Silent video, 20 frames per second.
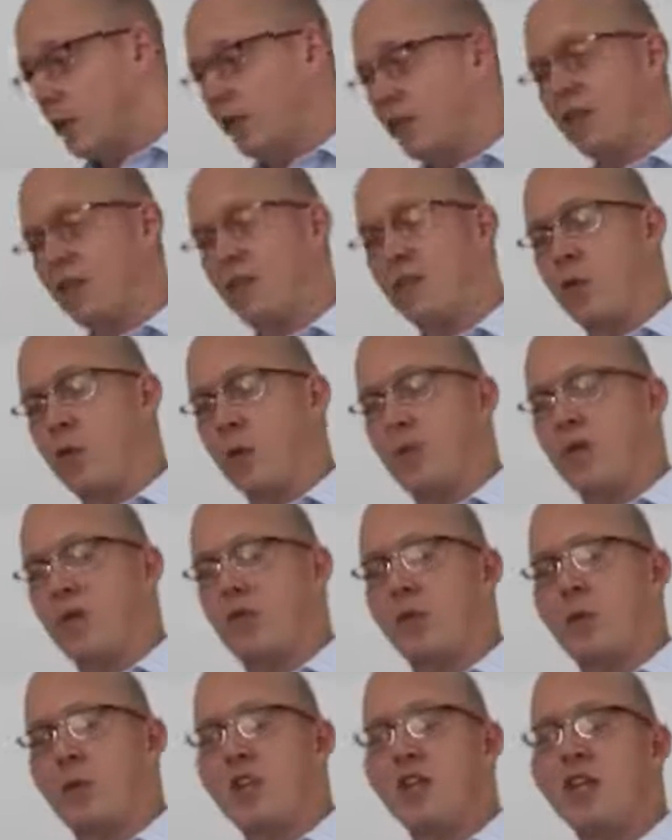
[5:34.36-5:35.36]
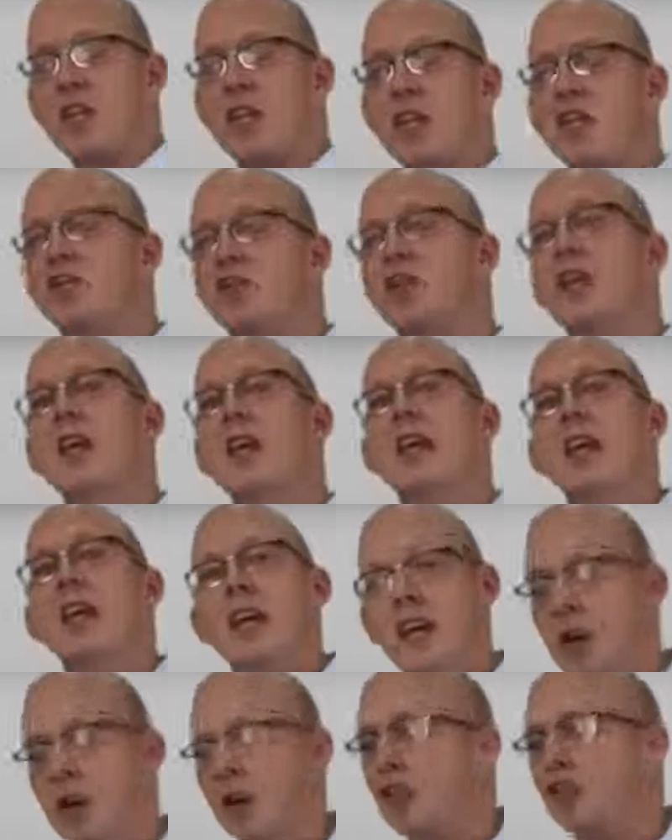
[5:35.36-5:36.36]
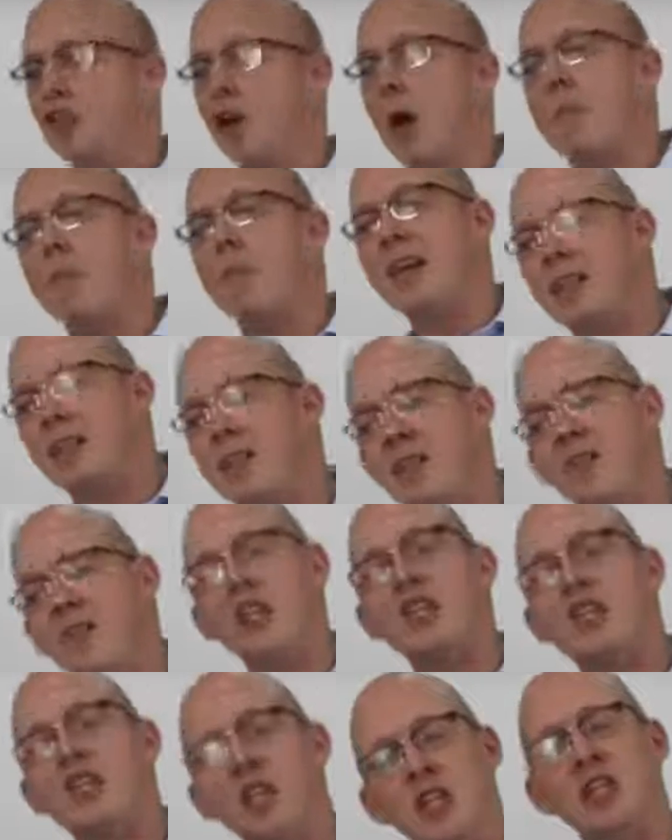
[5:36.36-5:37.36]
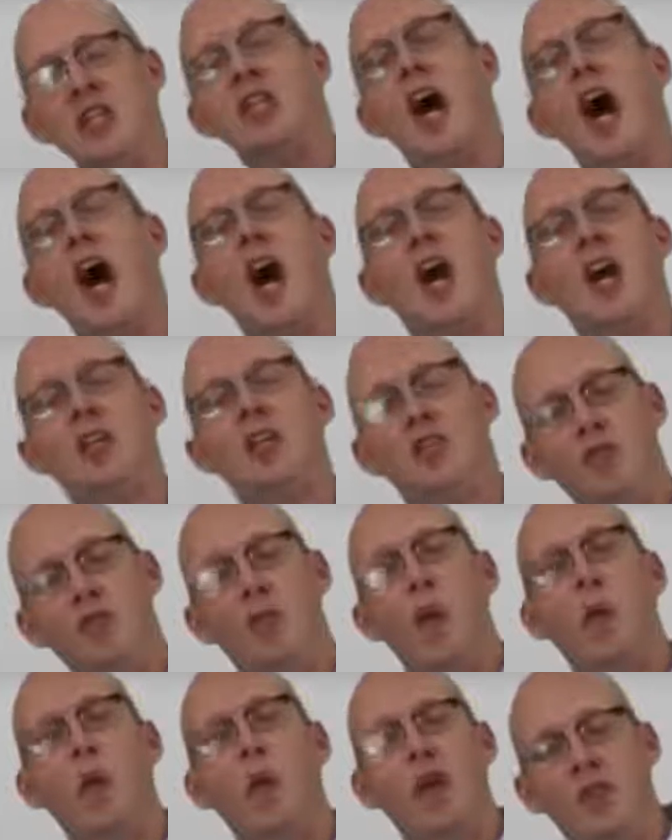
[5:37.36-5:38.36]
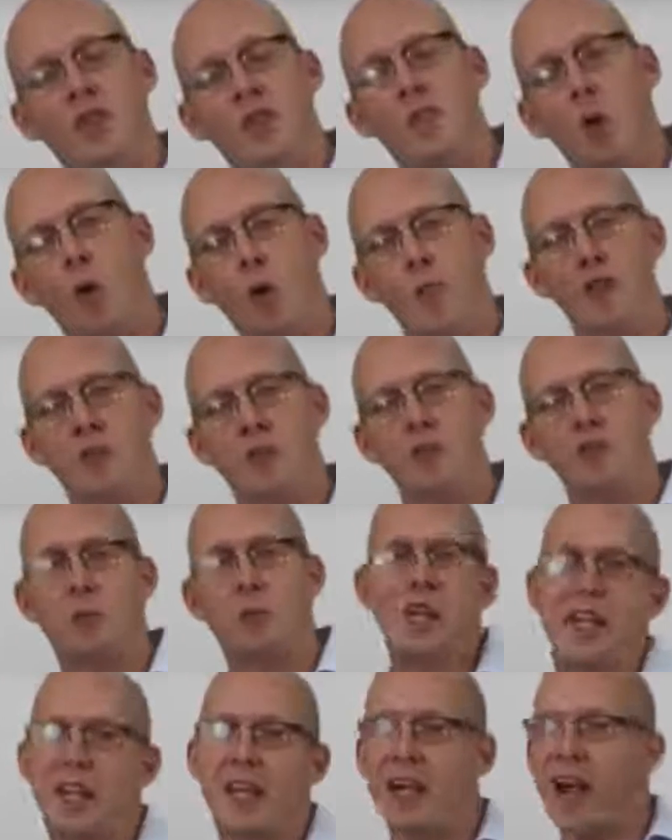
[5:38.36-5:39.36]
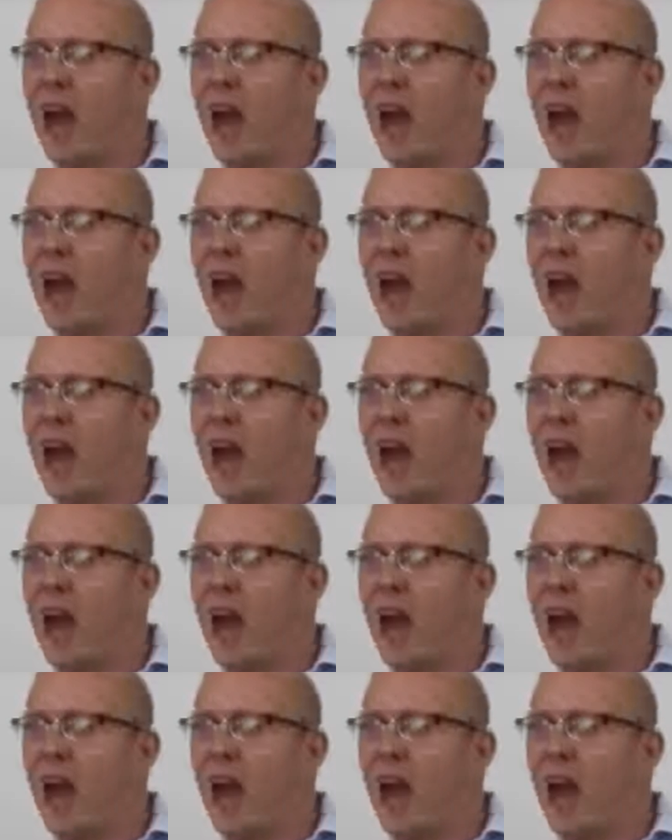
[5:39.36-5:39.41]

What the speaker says: what the informative speech is. Here's some invention guides for informative speaking,